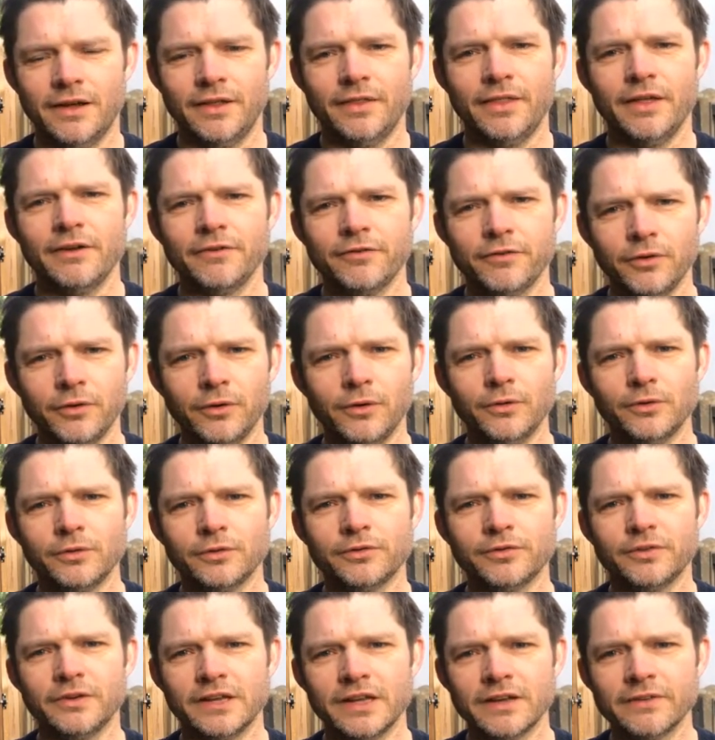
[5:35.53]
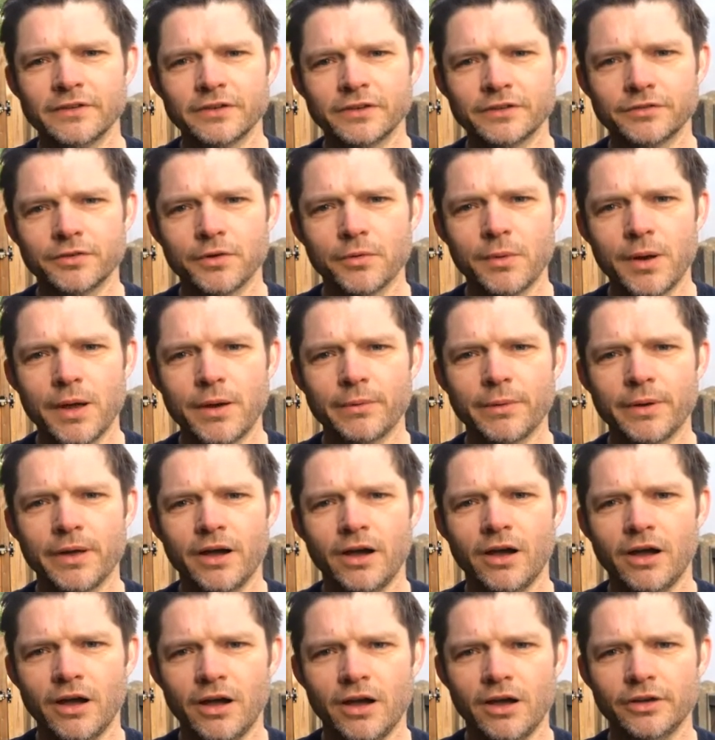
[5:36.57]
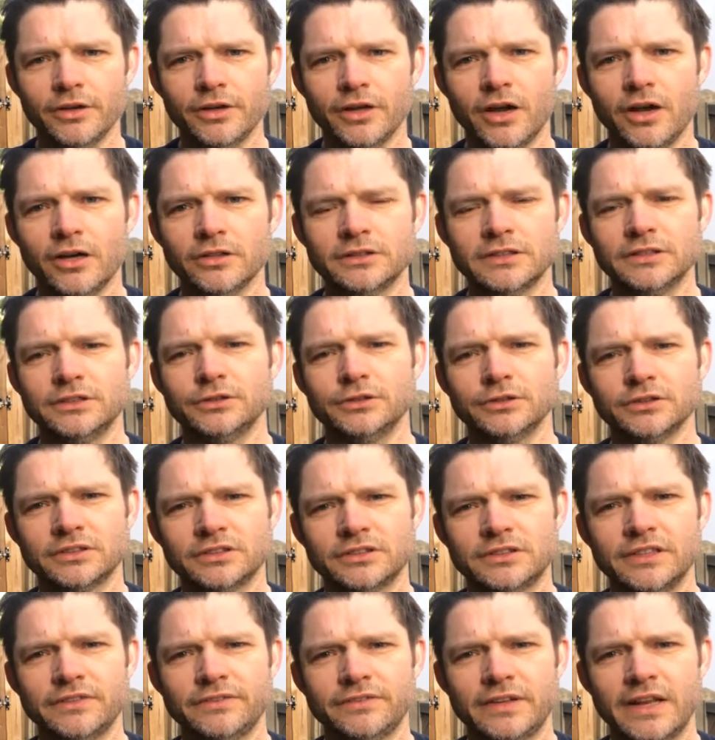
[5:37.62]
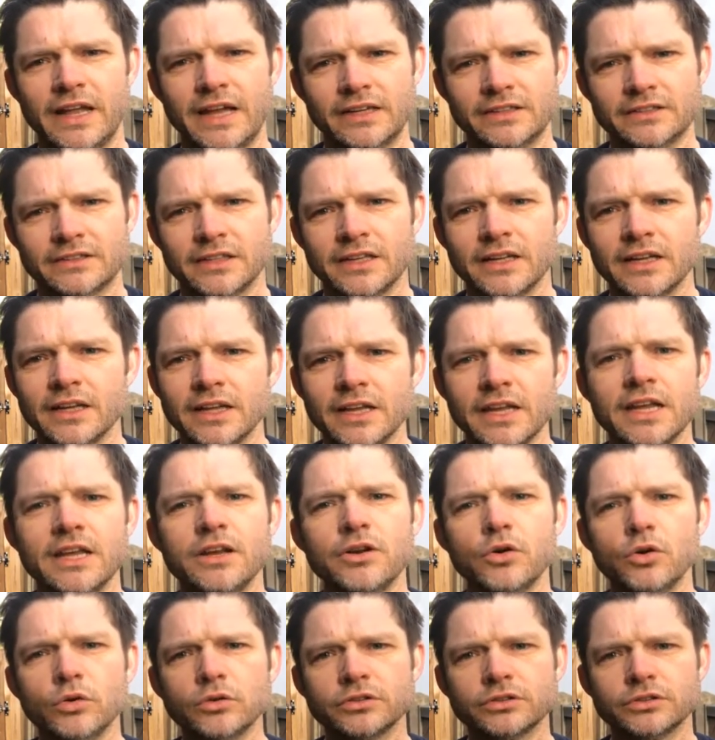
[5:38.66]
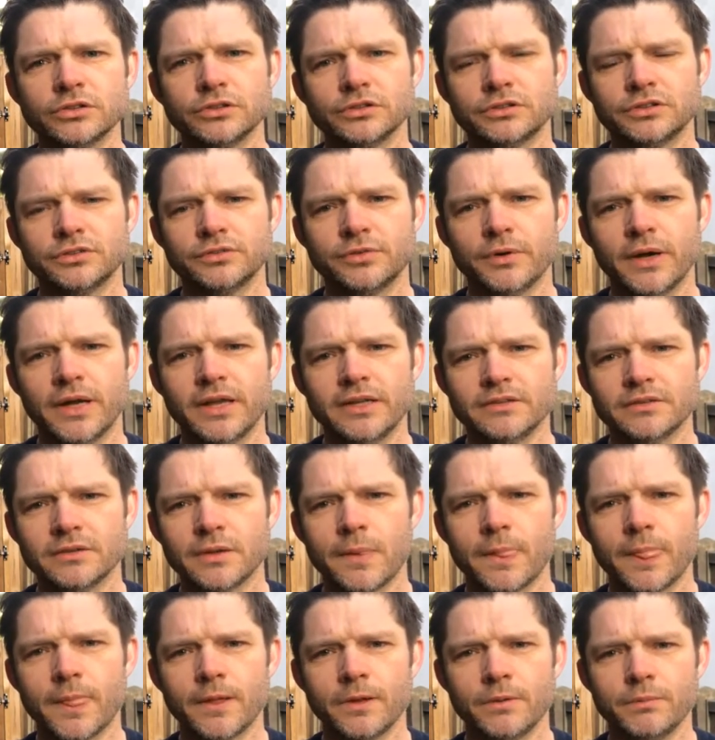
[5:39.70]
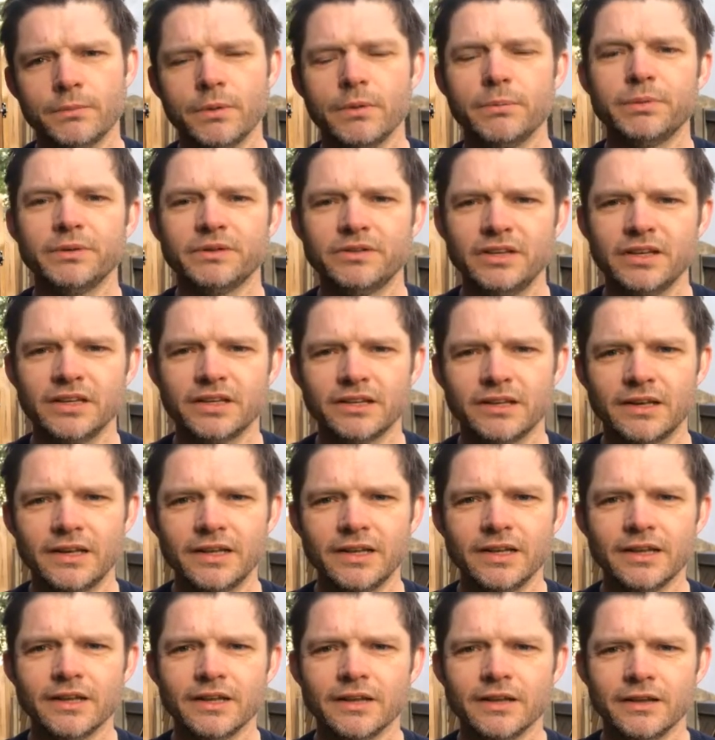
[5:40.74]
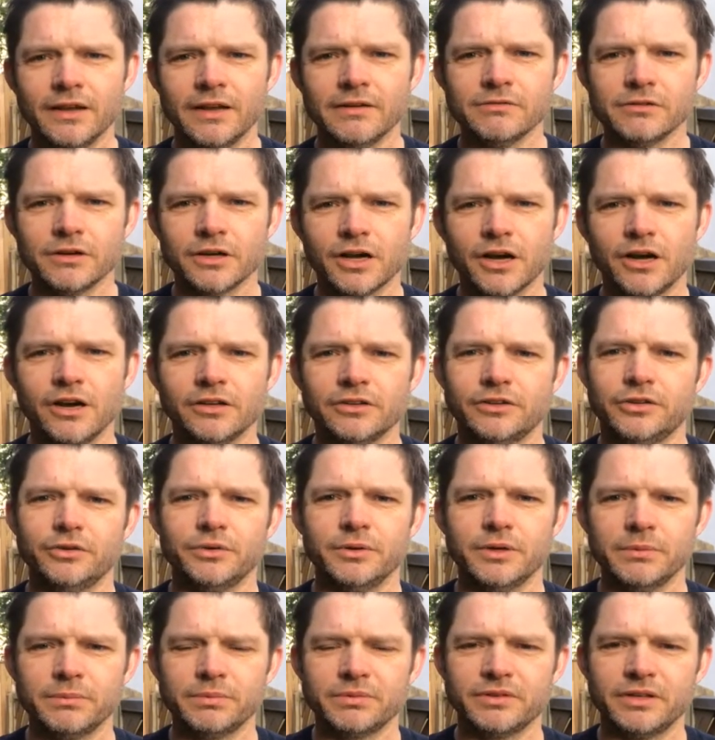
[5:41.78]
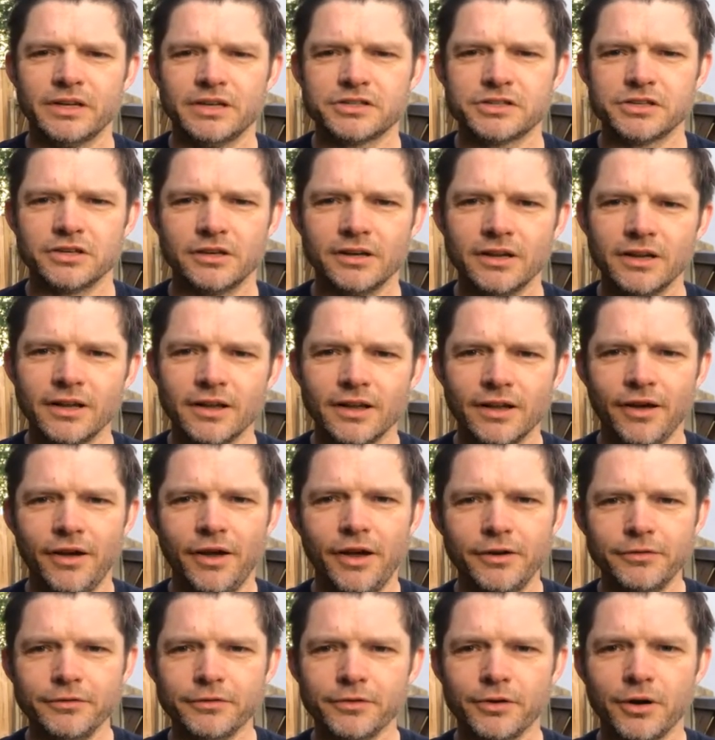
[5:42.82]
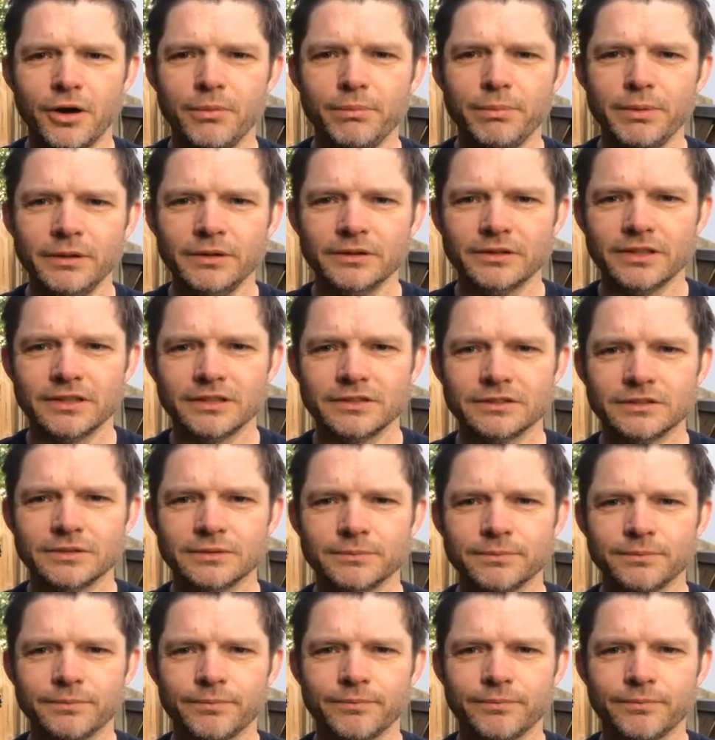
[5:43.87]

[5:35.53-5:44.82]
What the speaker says: Therefore, Lord, forgive us for where we are hard-hearted or stiff-necked in all sorts of ways, but particularly in regard to an obsession over our buildings.